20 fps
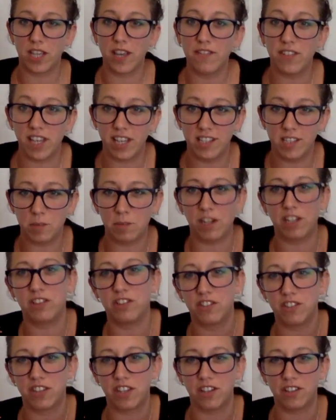giving
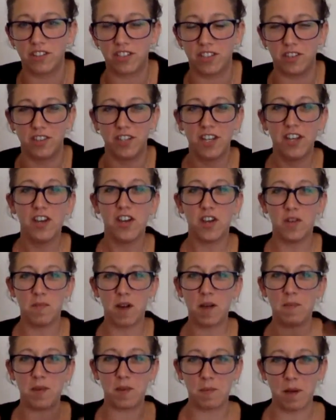inspiration to those who
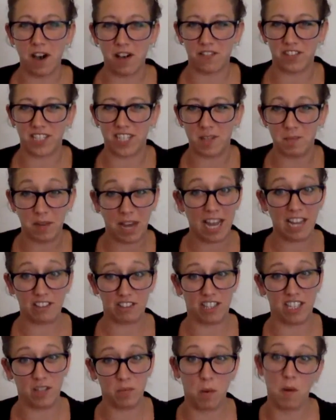might be a part of a team, but
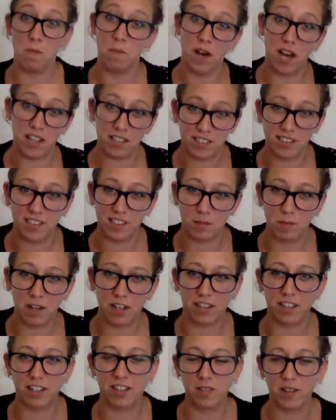actually one person is
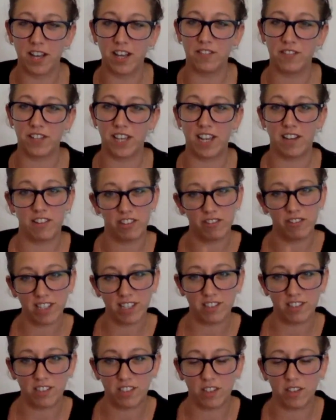plugging away over here and the
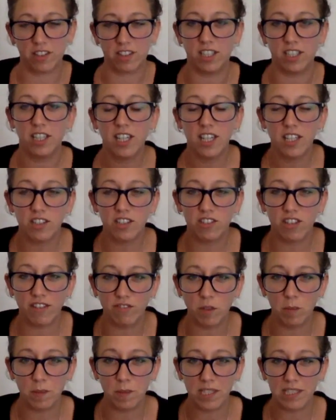rest are doing the
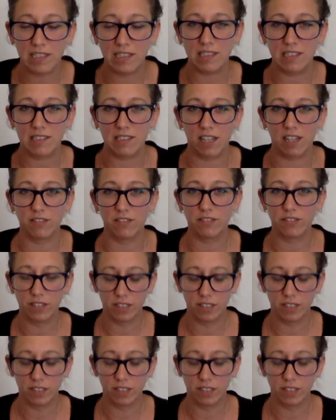general business stuff.